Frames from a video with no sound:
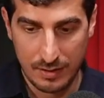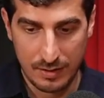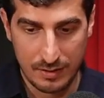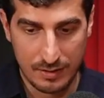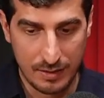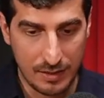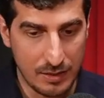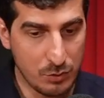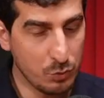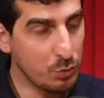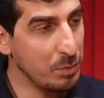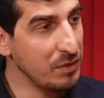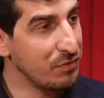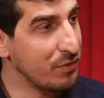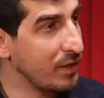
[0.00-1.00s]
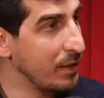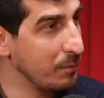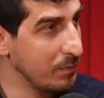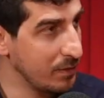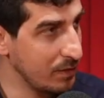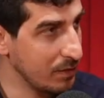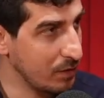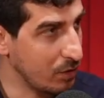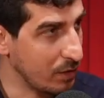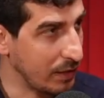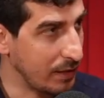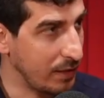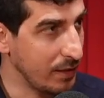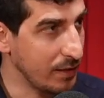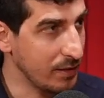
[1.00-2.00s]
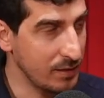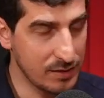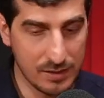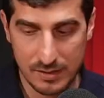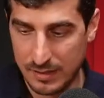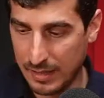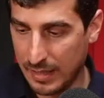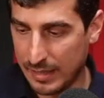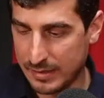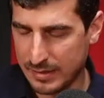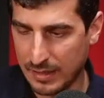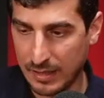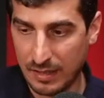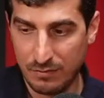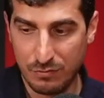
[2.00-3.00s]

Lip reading: the issue to be framed correctly. This is a struggle